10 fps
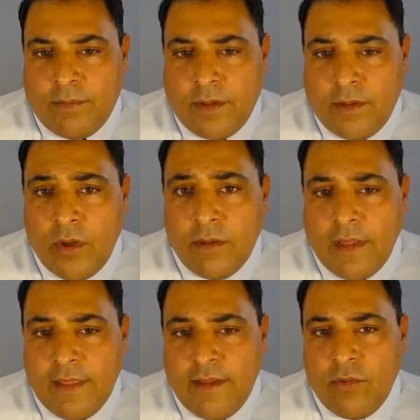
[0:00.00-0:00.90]
Well, I
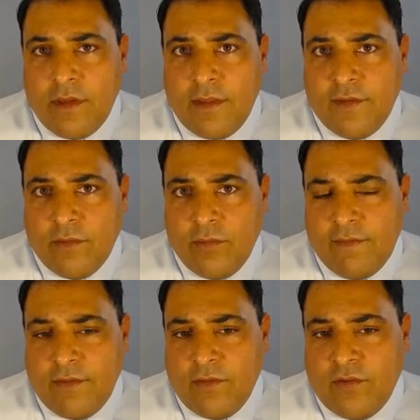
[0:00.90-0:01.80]
think one of the things that we have
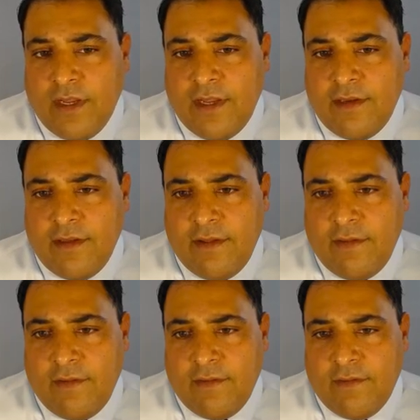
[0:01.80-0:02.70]
to understand
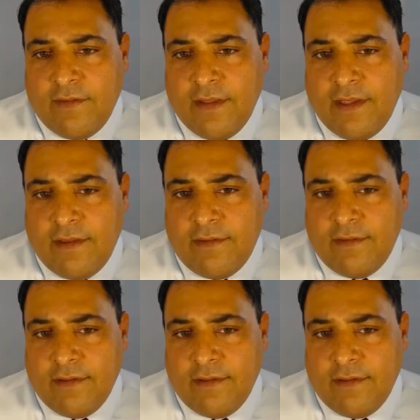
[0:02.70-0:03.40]
is that